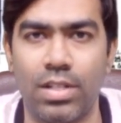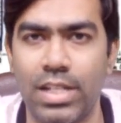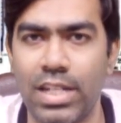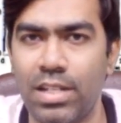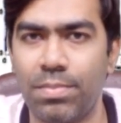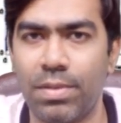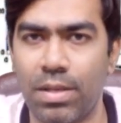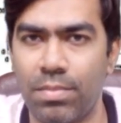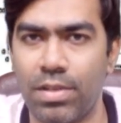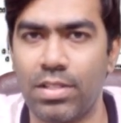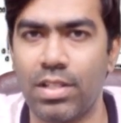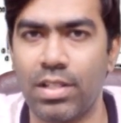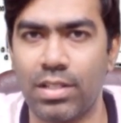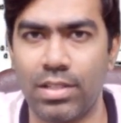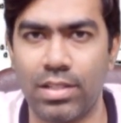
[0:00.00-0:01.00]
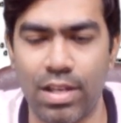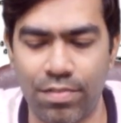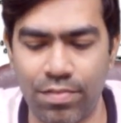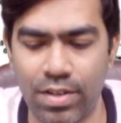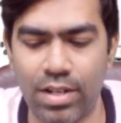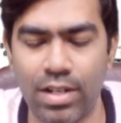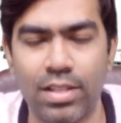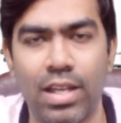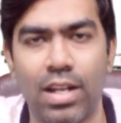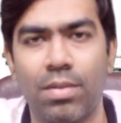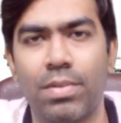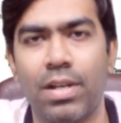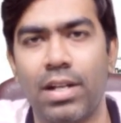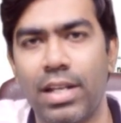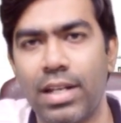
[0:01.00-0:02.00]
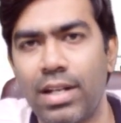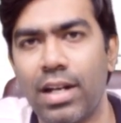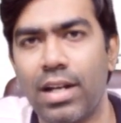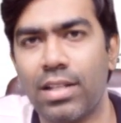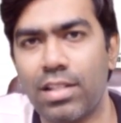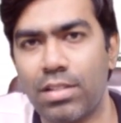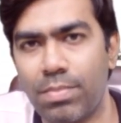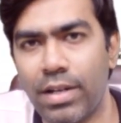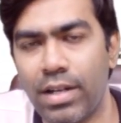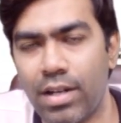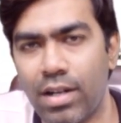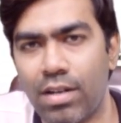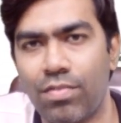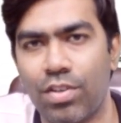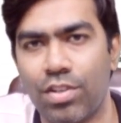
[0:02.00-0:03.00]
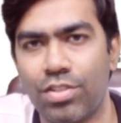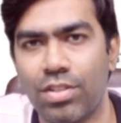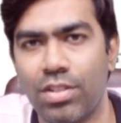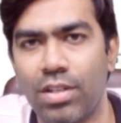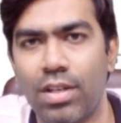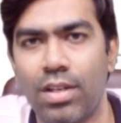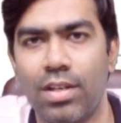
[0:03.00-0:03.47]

DTP imaging, definitely there will be a decline in the split renal function